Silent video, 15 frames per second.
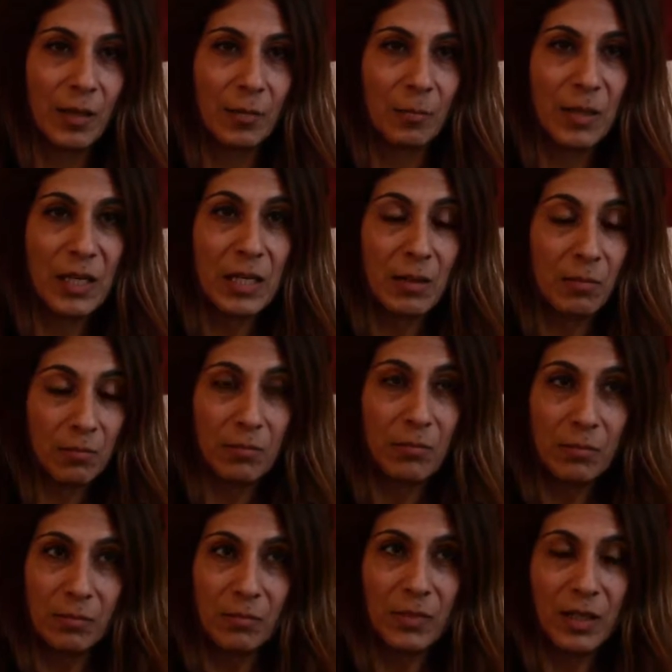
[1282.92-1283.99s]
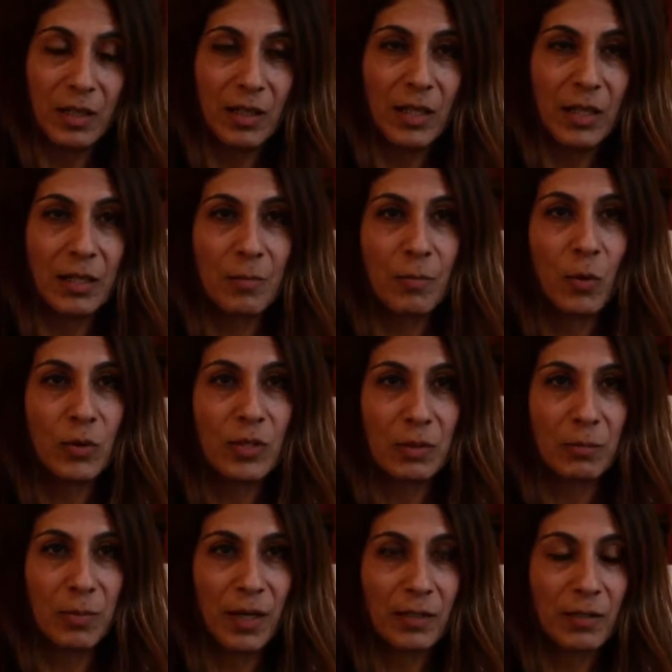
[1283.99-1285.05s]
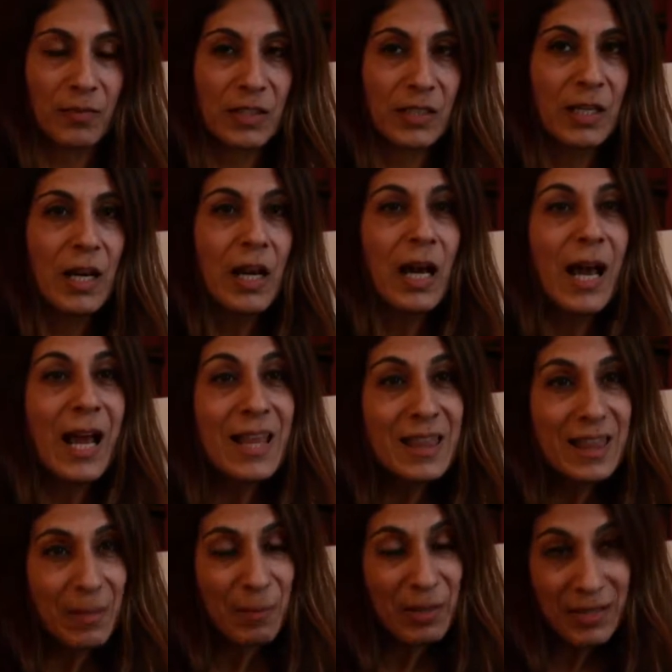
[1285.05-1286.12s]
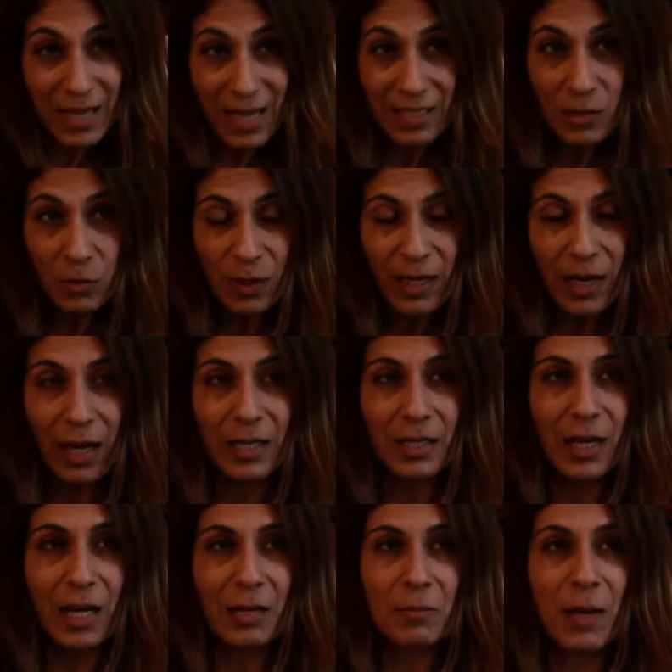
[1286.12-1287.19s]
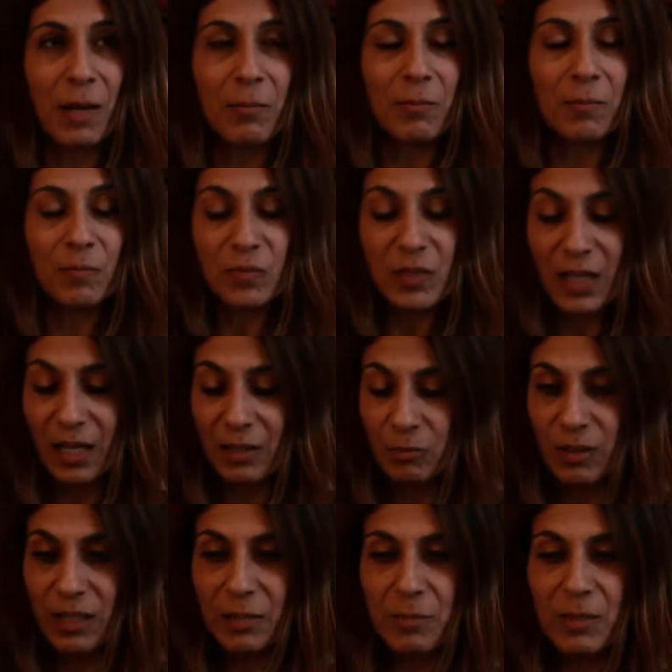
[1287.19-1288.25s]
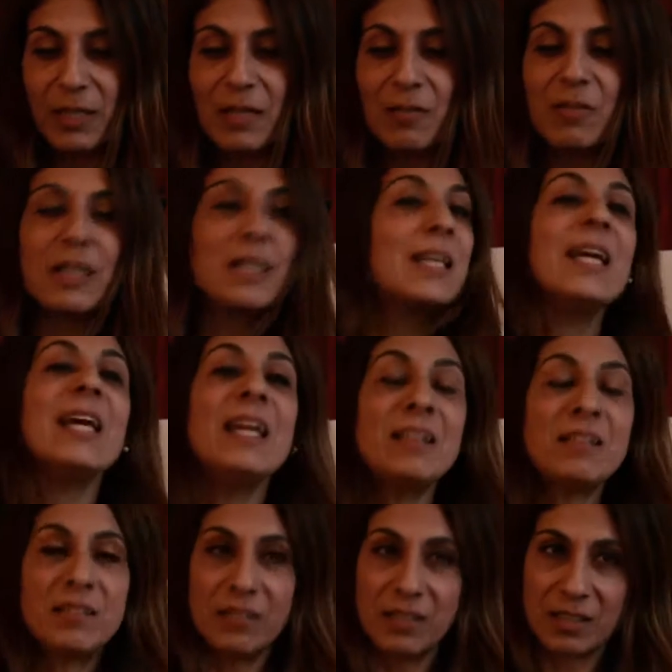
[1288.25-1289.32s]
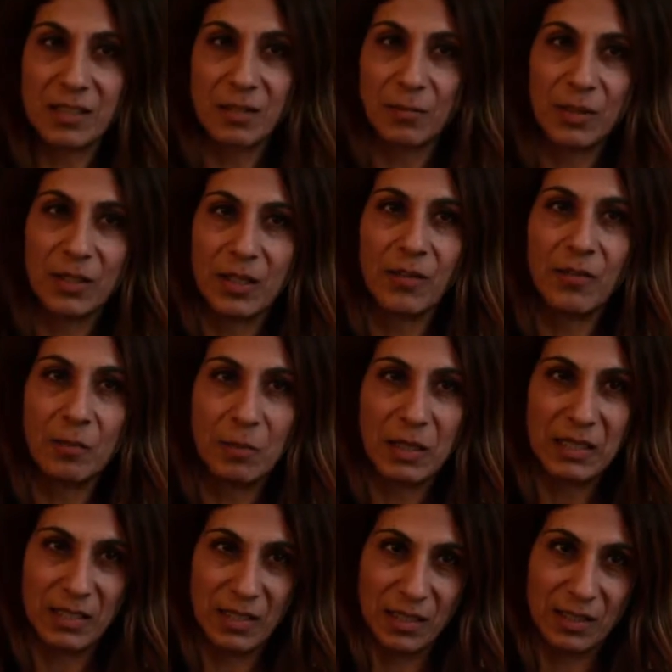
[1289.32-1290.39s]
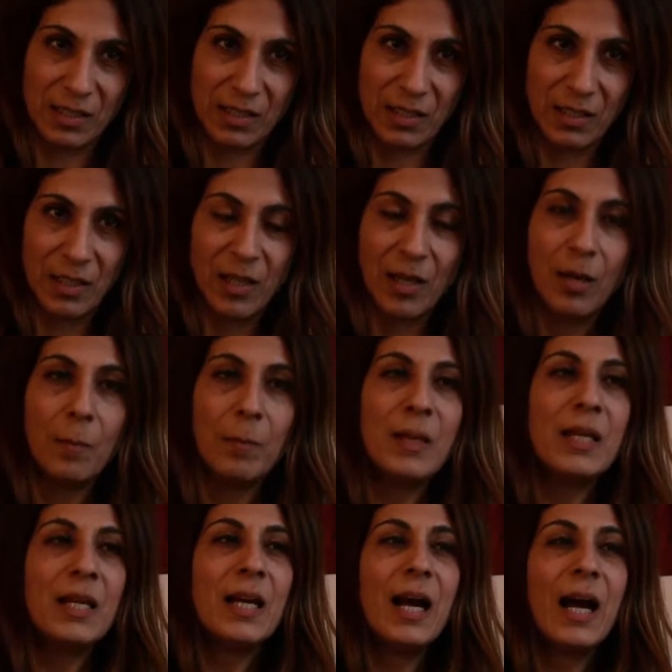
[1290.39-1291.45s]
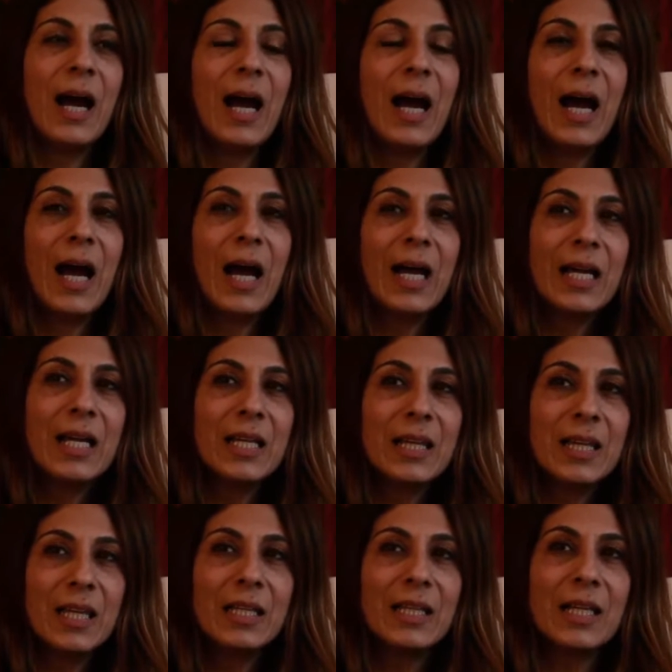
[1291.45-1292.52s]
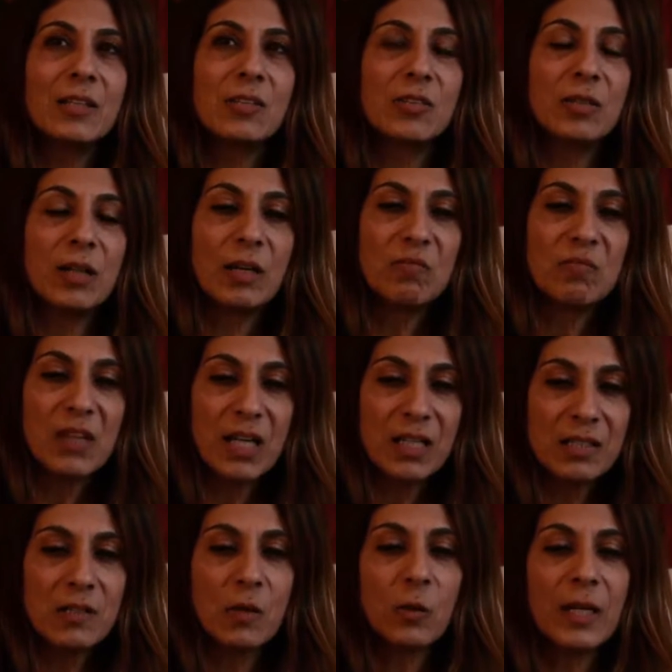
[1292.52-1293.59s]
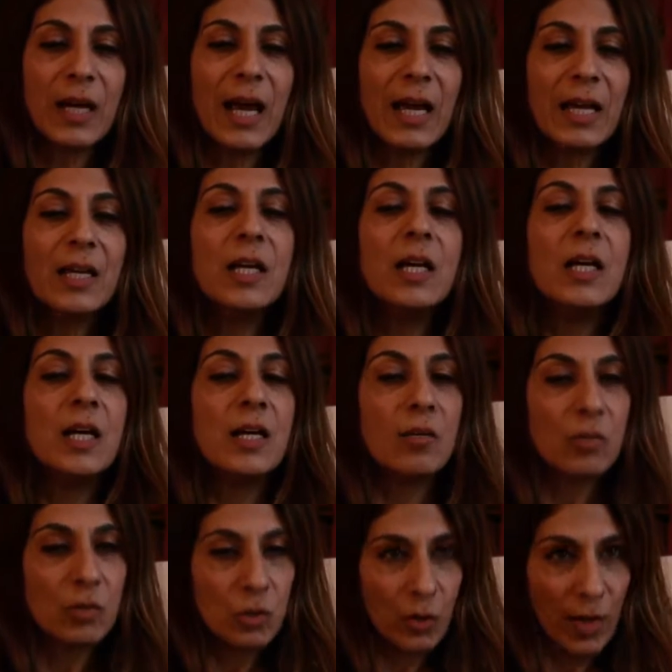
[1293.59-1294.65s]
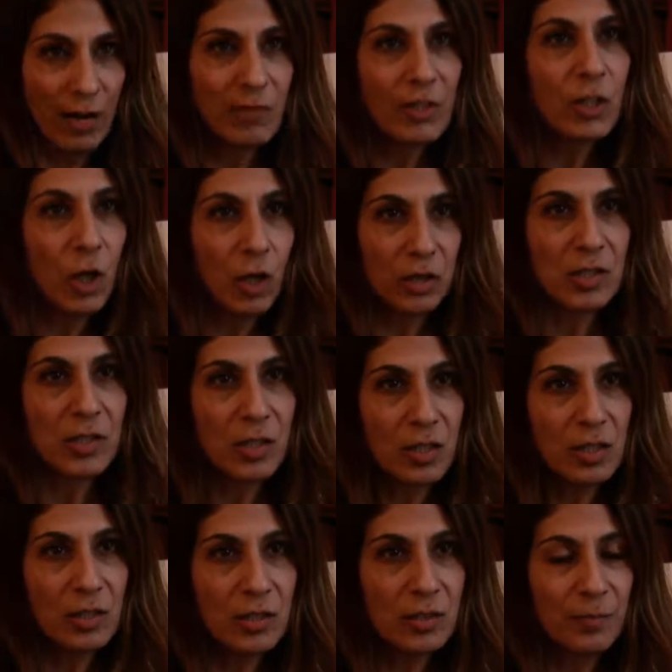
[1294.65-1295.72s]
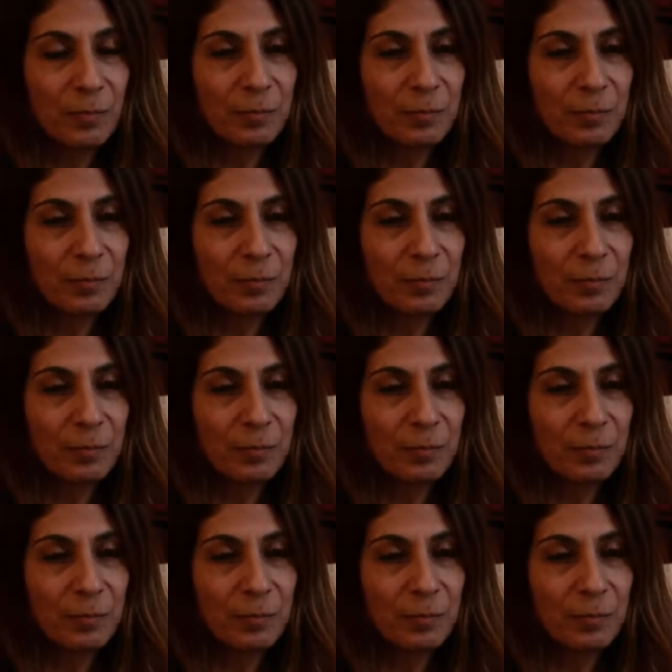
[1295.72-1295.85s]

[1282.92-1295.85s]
be an important part of it. But that's why I really believe in interdisciplinary meetings, meaning I think that it's okay to have a concert,